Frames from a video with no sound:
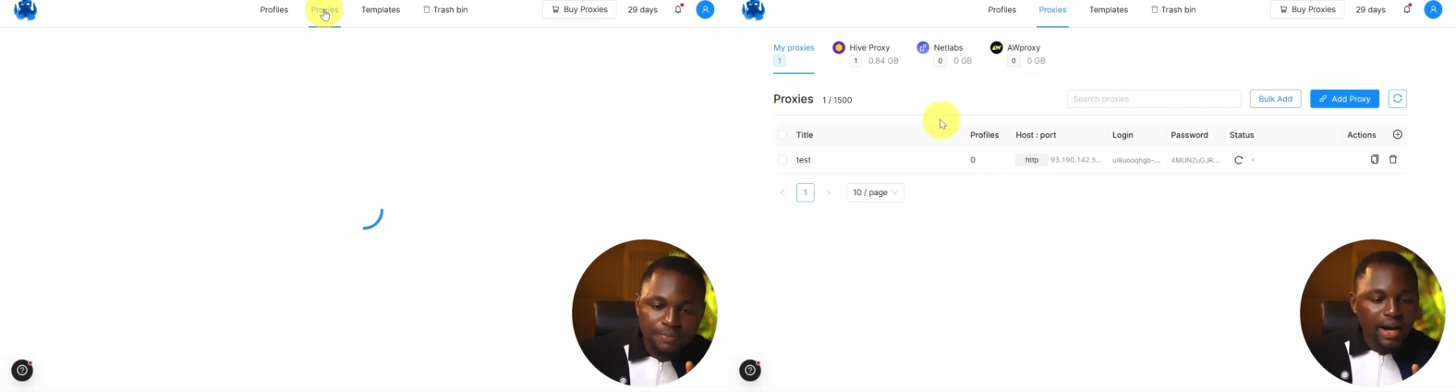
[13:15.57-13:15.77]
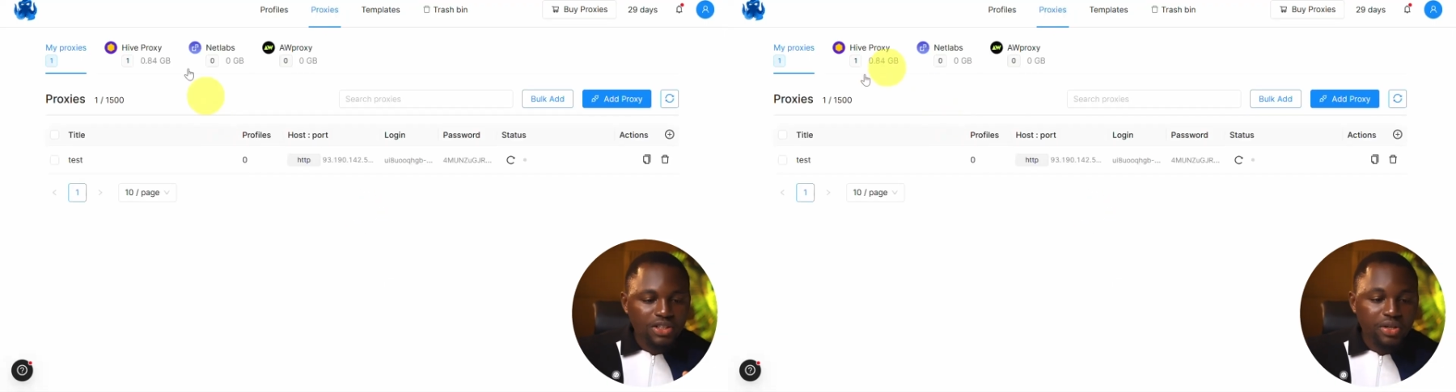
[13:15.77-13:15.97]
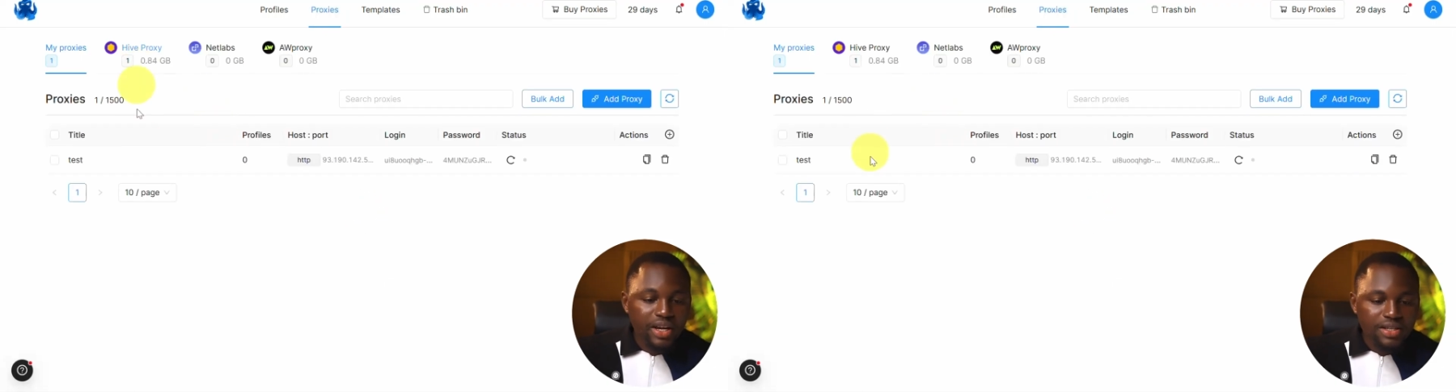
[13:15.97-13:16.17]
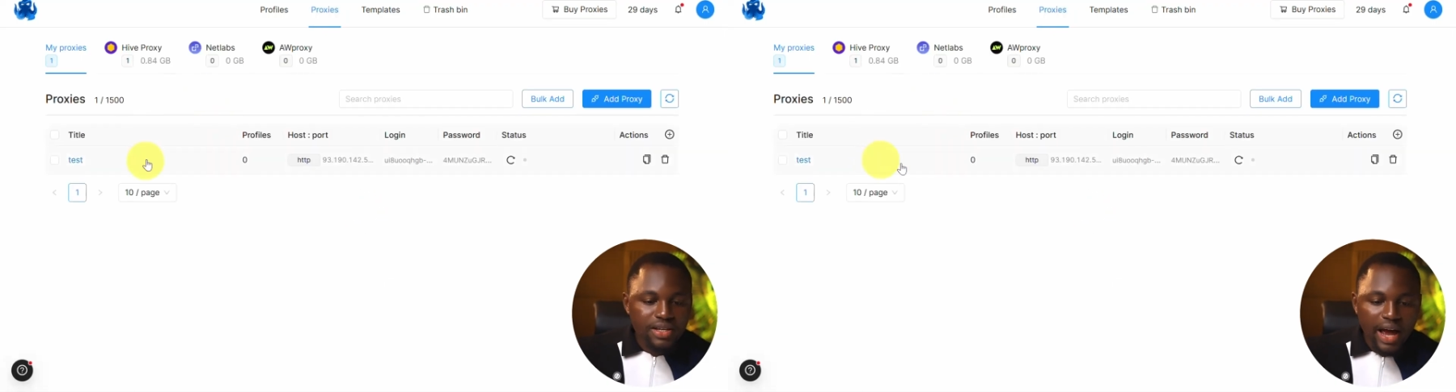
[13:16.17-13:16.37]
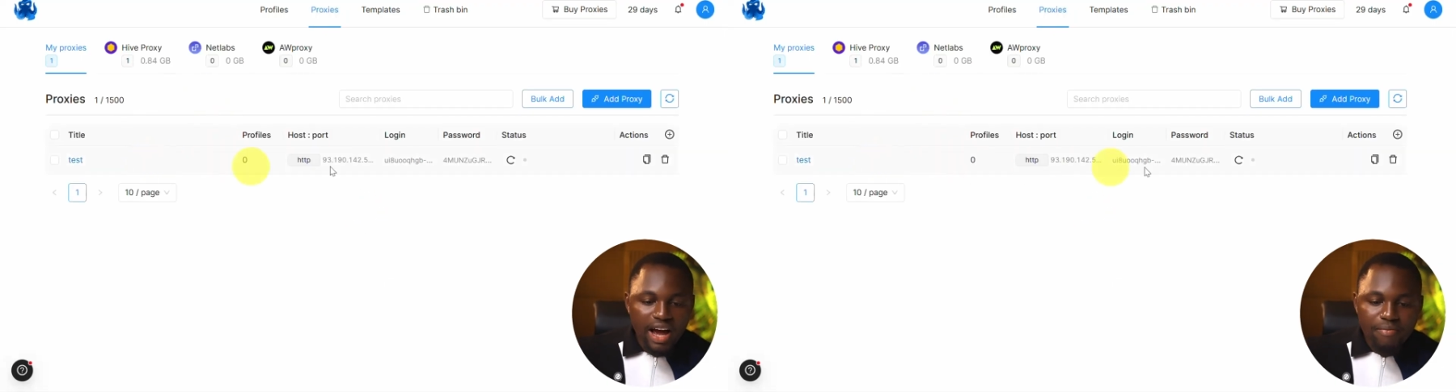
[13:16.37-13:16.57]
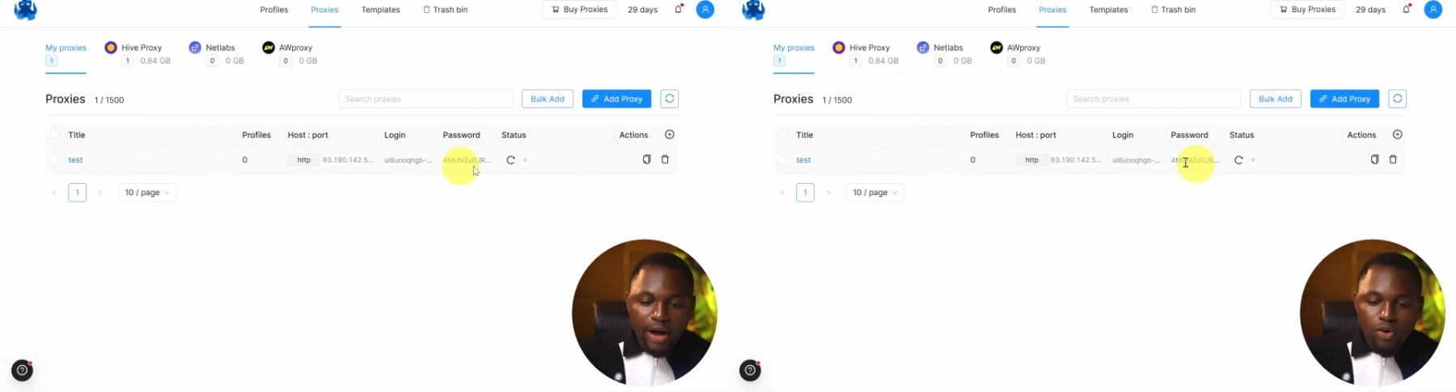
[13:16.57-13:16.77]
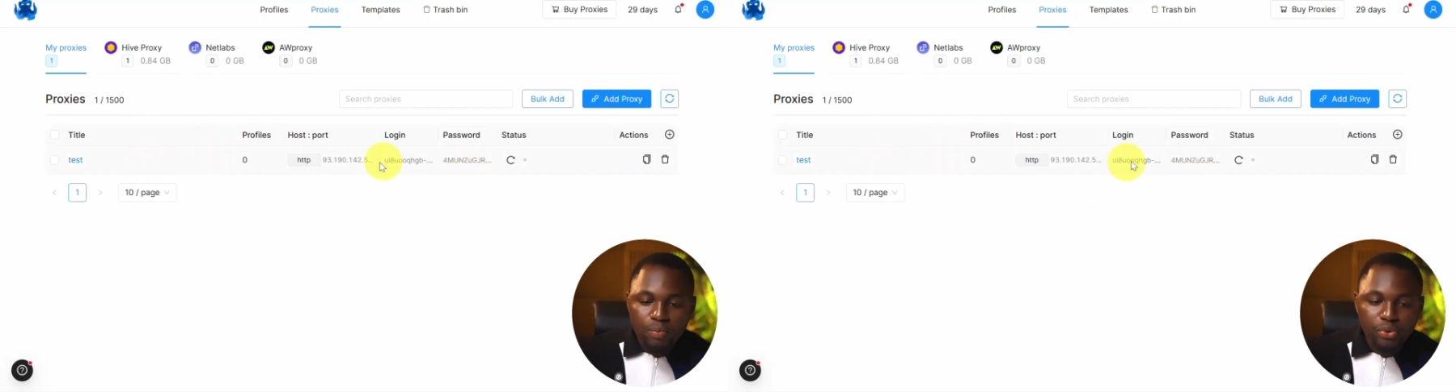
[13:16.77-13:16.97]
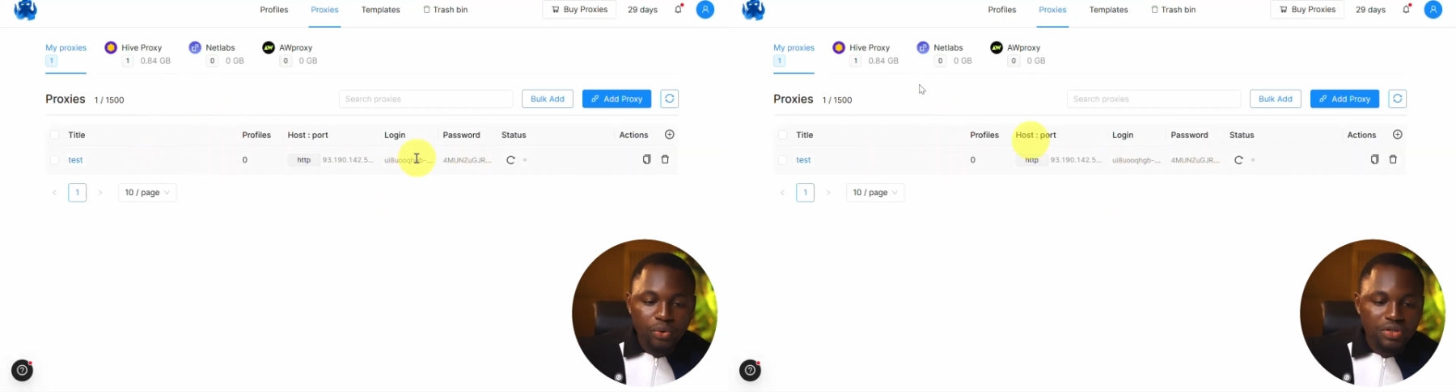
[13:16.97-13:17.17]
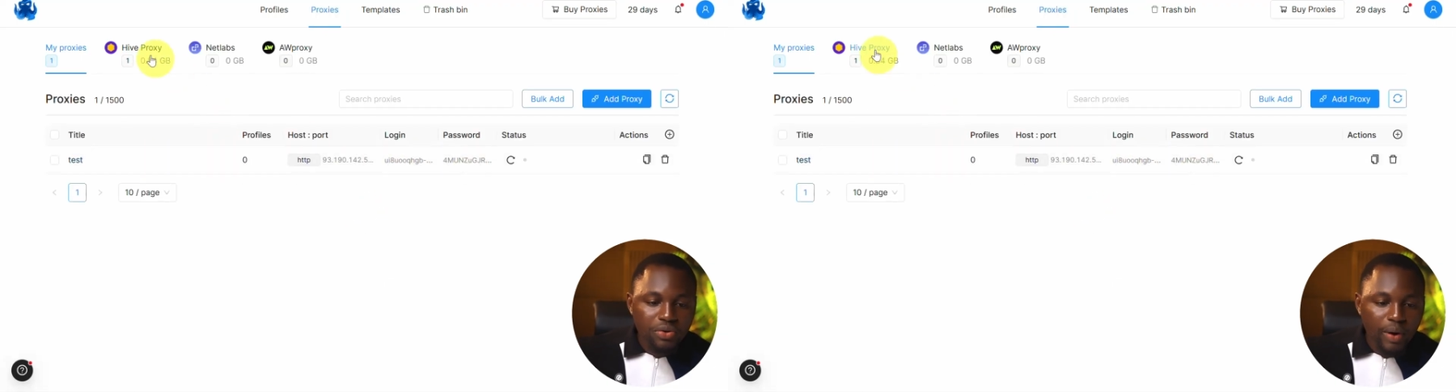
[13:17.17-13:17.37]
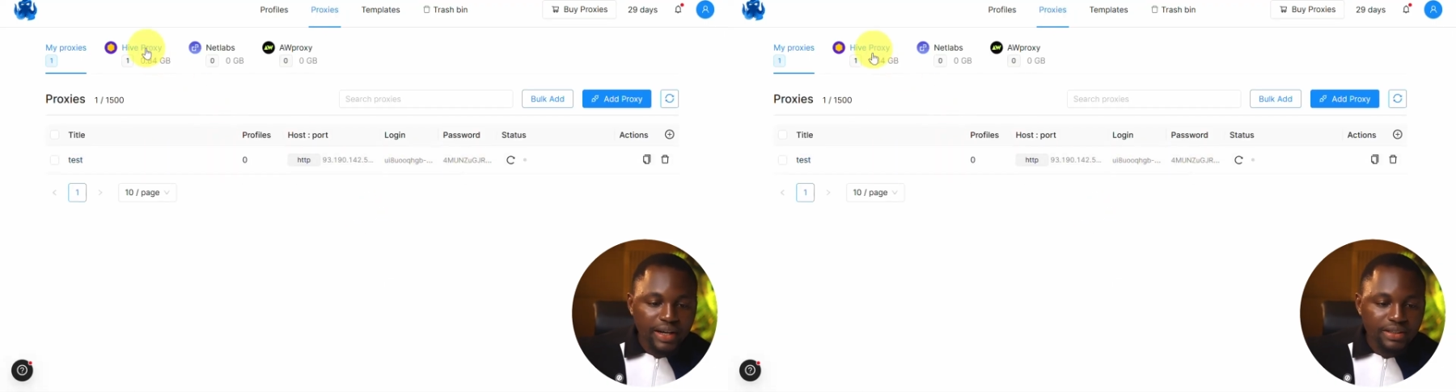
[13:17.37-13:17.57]
and as you can see, I have my own
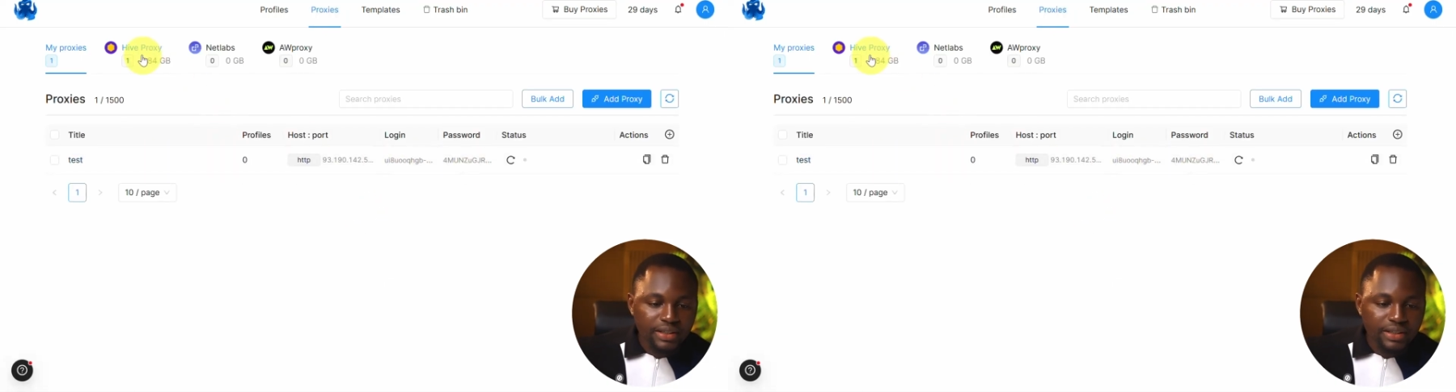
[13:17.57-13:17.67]
proxy right